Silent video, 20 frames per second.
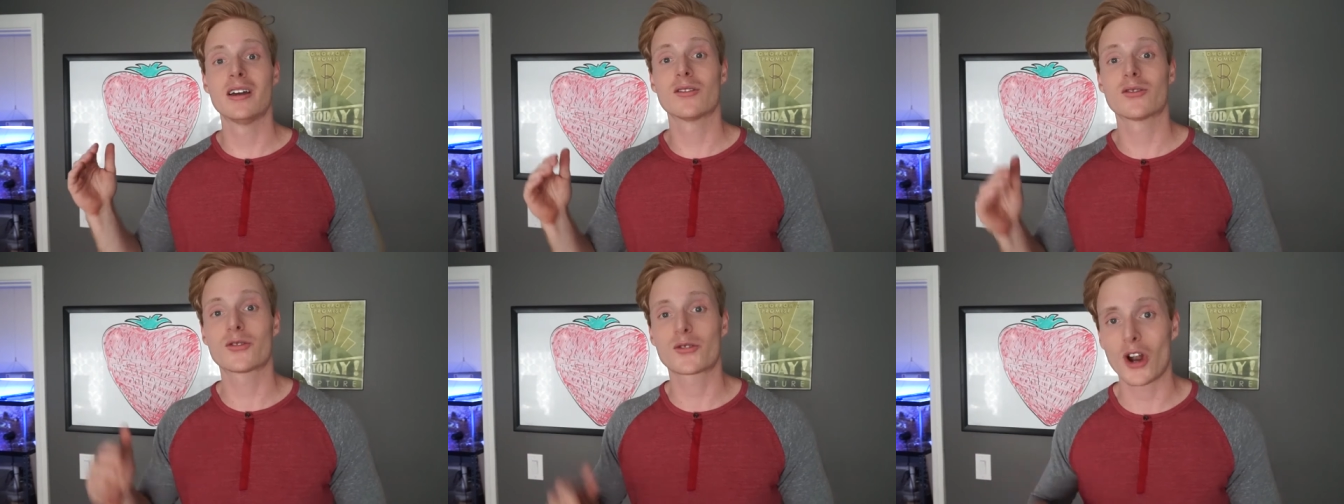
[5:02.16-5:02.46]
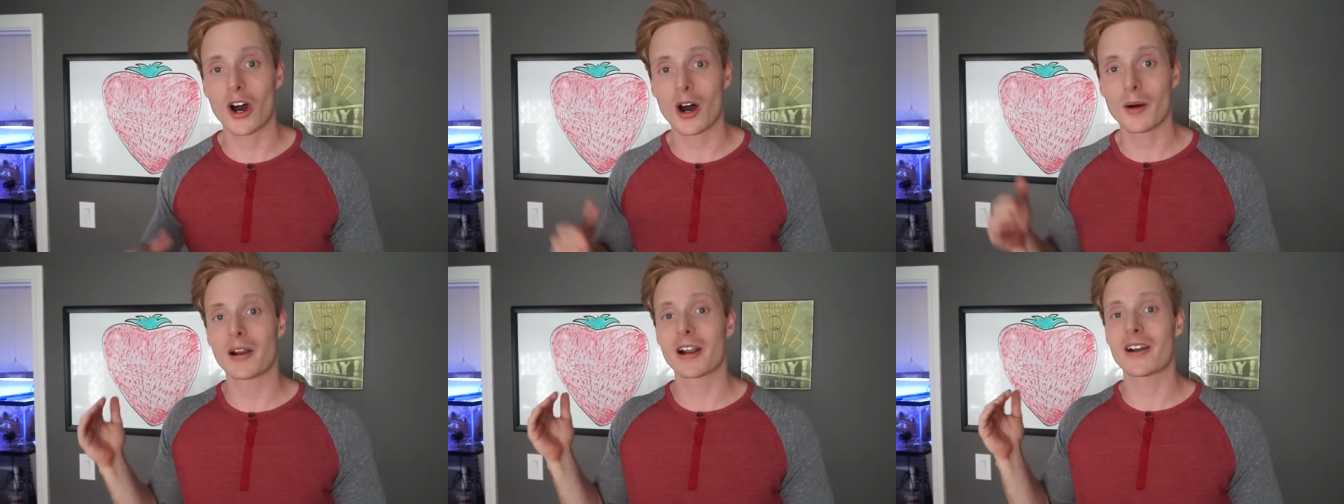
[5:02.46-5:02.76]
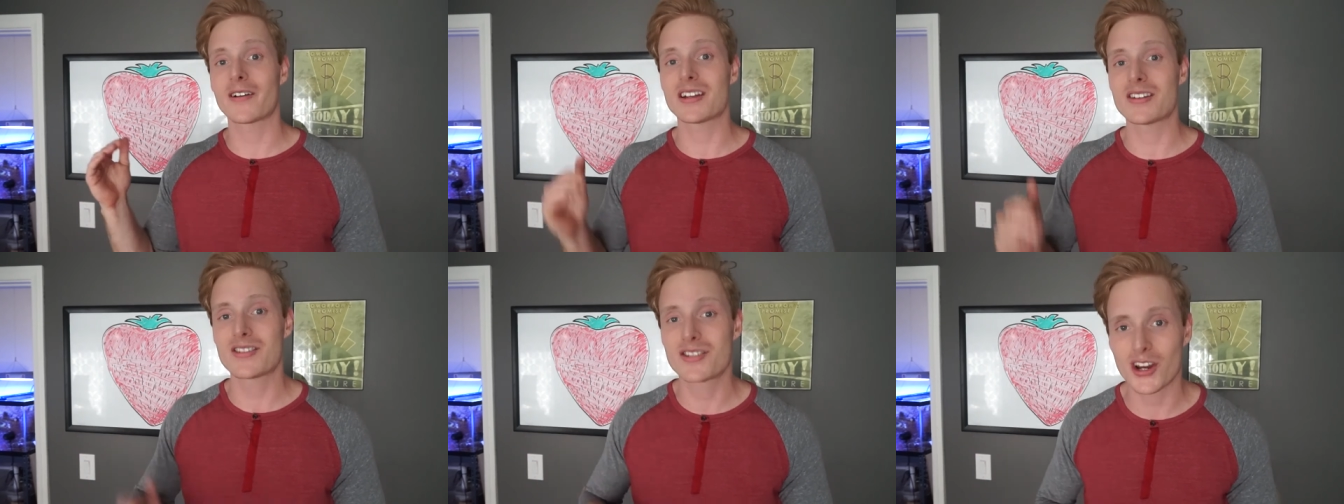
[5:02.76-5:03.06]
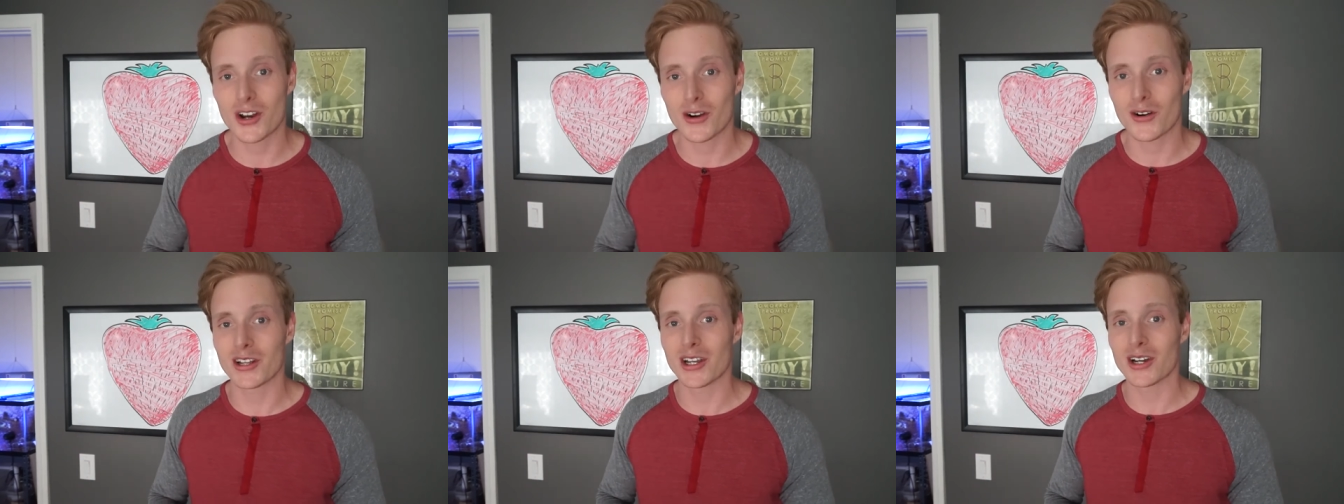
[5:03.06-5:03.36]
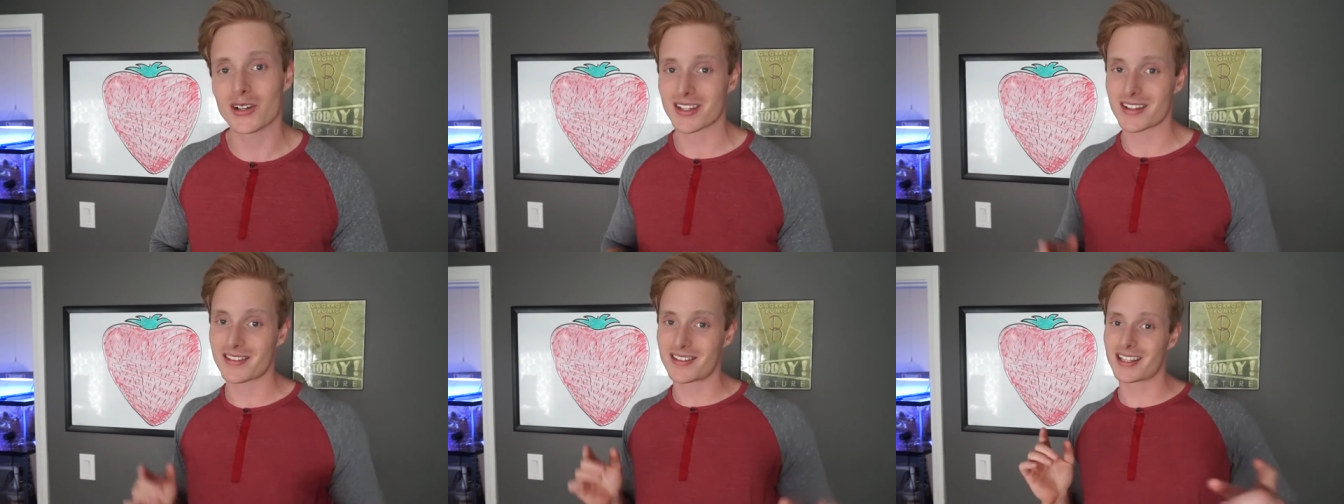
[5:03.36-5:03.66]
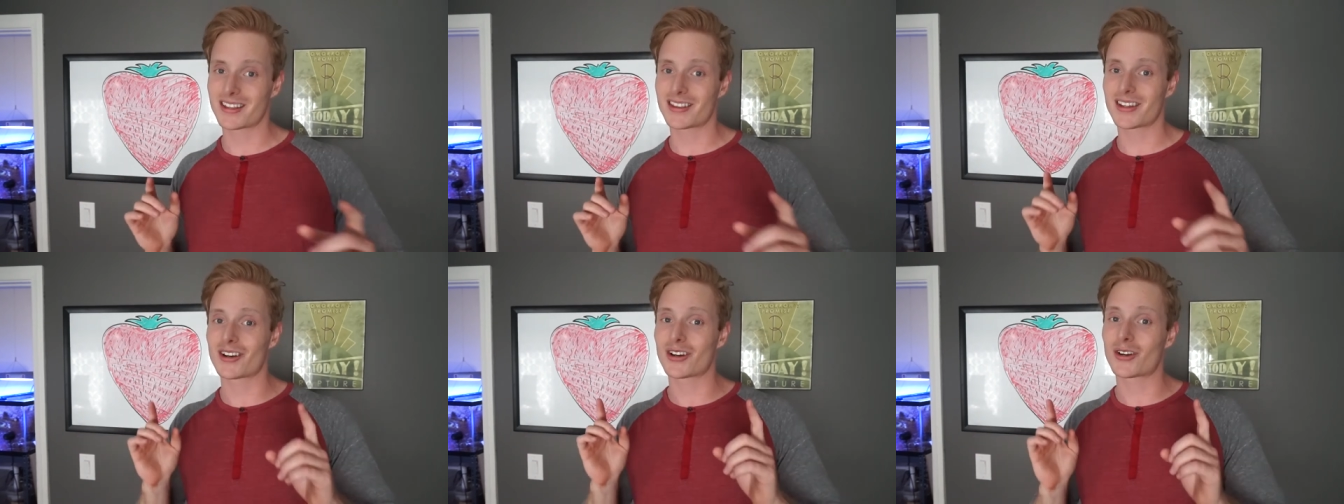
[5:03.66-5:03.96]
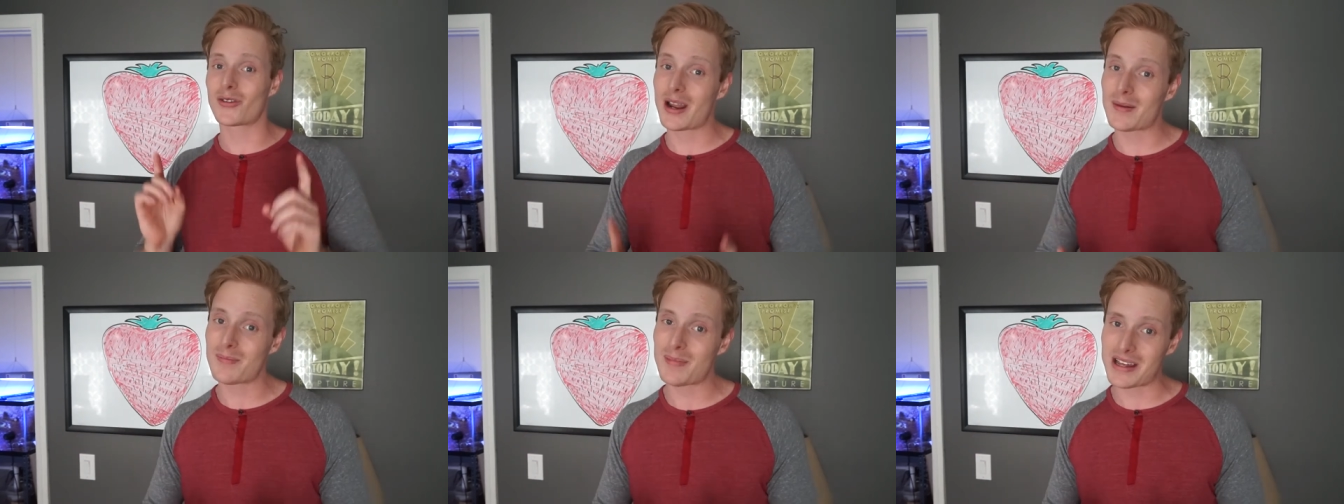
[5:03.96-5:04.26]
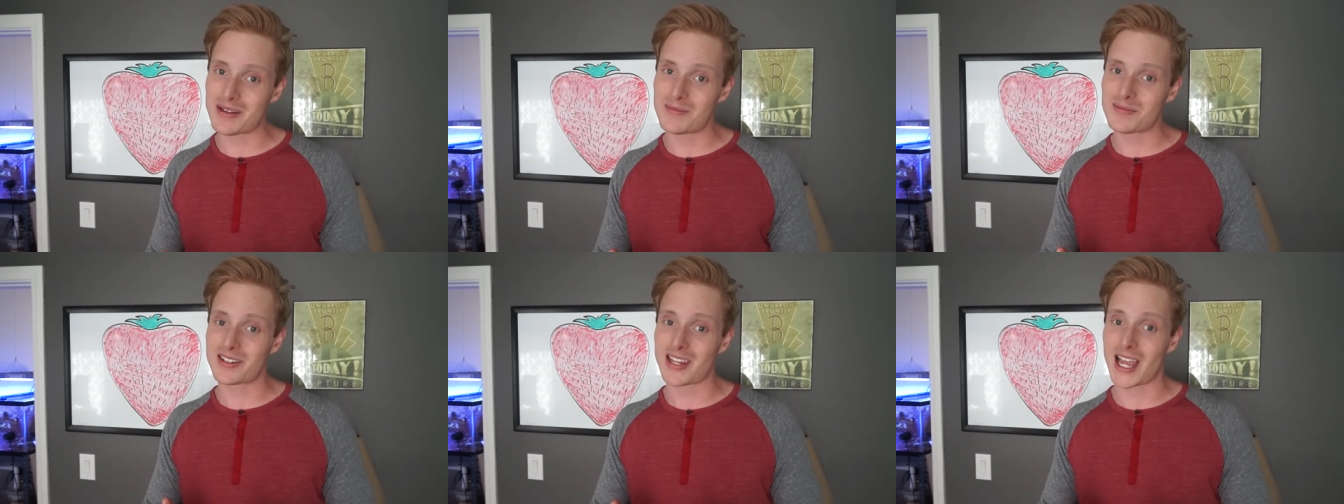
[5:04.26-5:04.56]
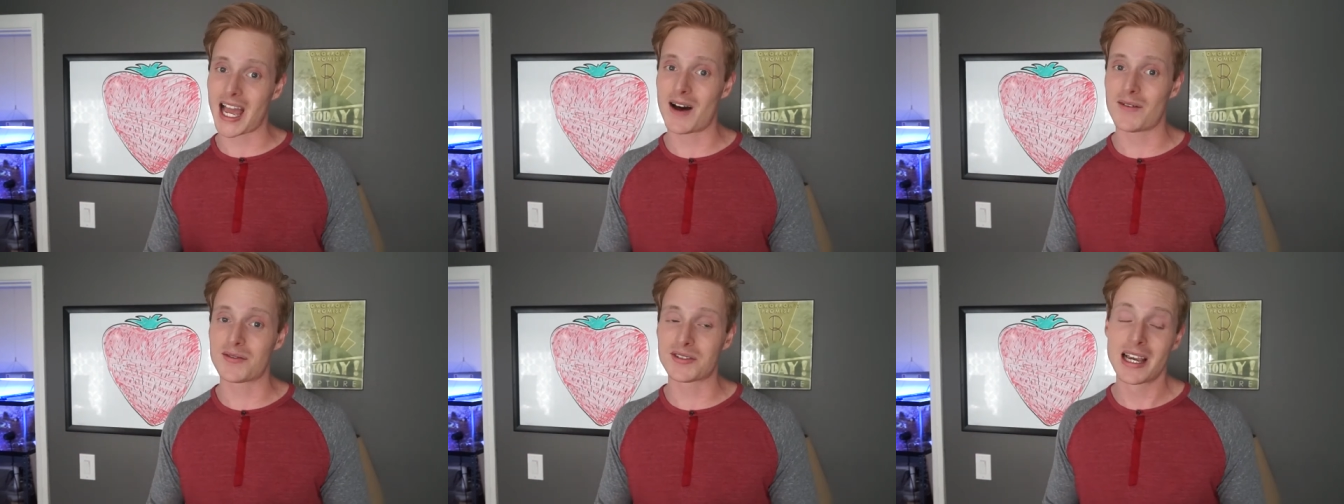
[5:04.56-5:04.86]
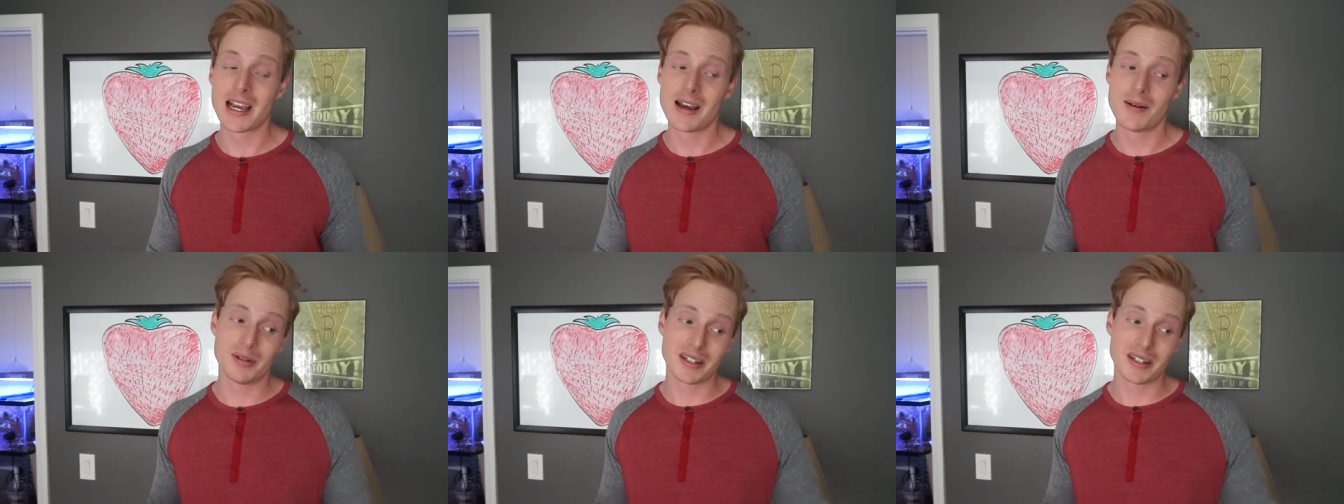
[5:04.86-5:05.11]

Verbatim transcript: strawberry Cheerios. I think they're great by themselves,